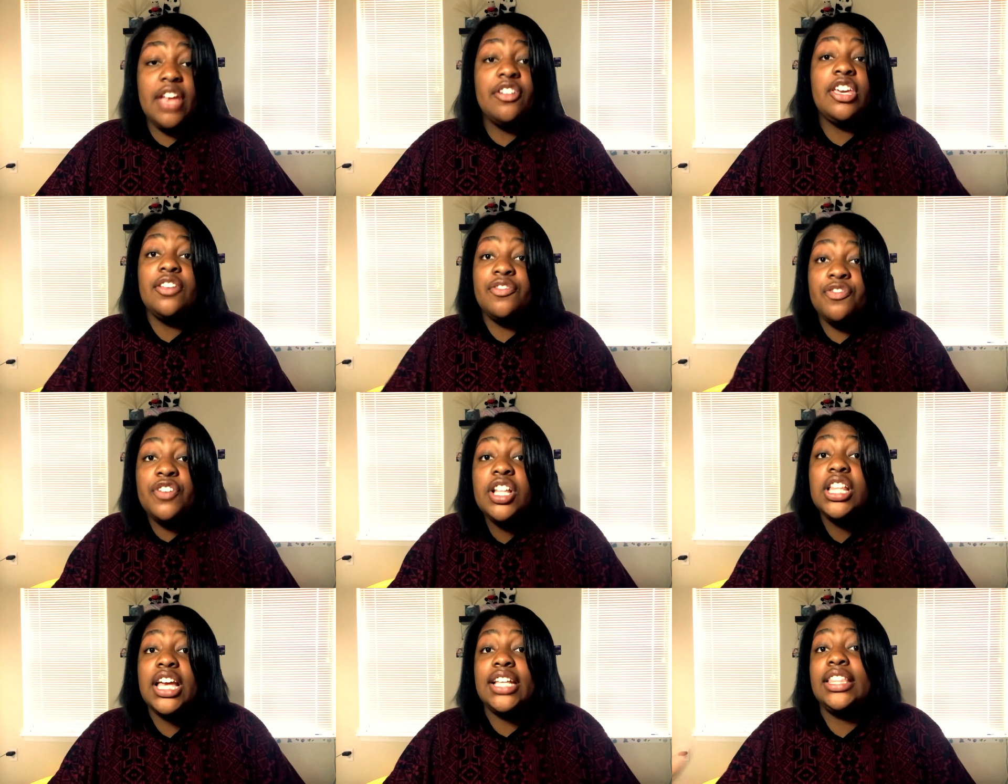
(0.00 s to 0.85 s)
It can
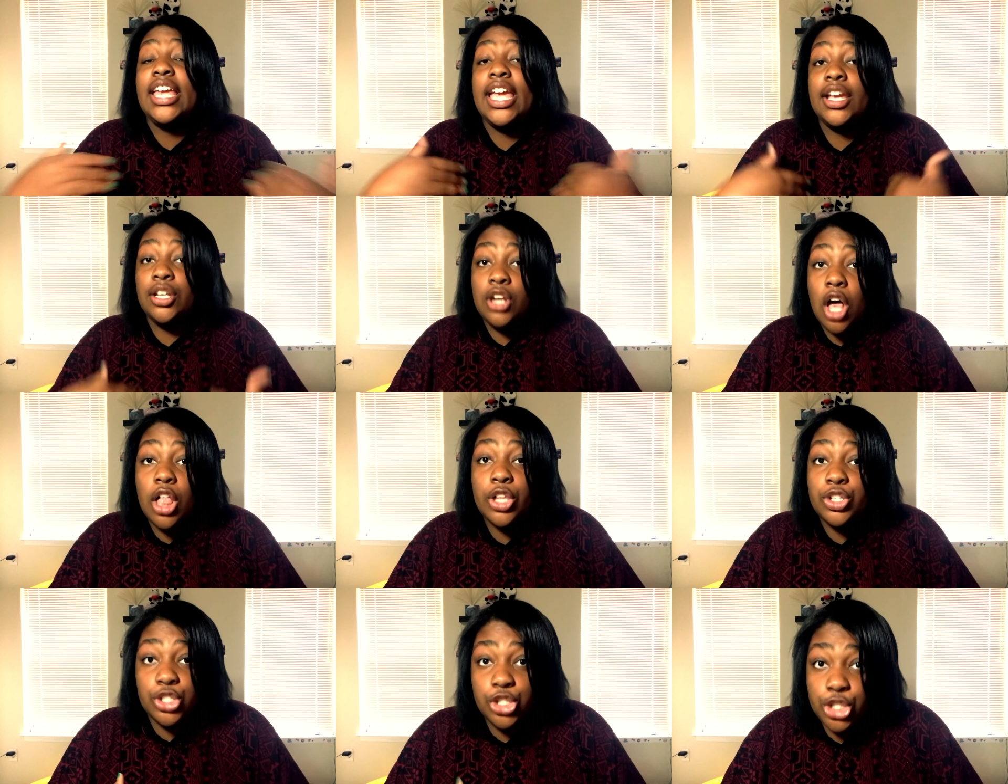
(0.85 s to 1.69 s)
feel like they
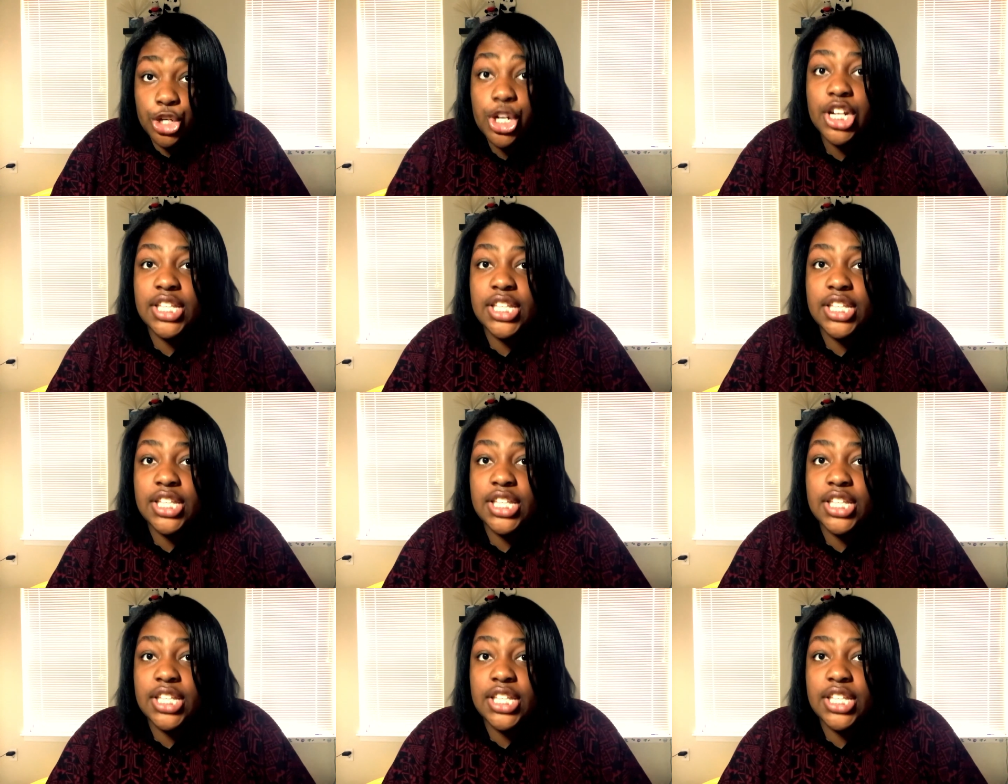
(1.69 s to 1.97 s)
acknowledged your